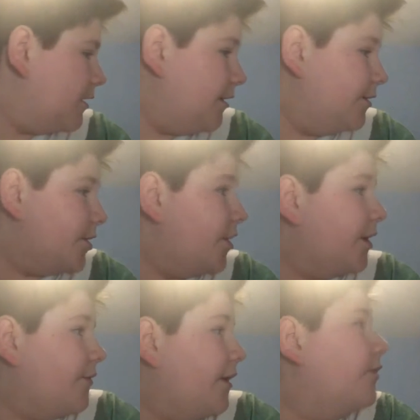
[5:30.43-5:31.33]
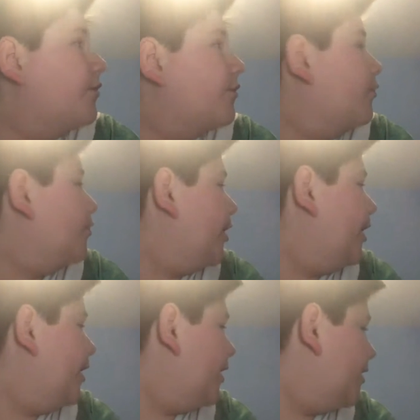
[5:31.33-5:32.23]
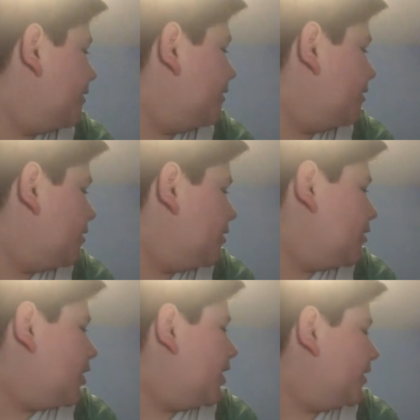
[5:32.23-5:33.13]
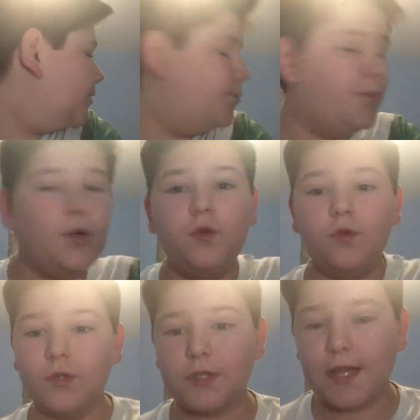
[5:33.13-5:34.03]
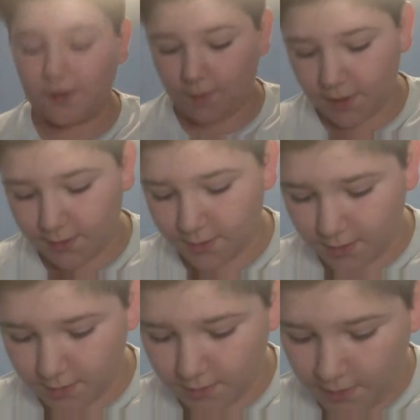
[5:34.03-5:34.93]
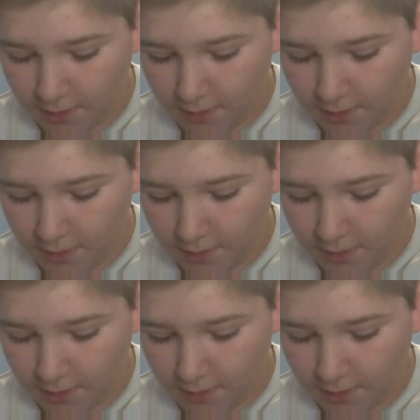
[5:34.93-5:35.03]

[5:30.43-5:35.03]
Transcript: And I don't even have 3 like balls anyway, so.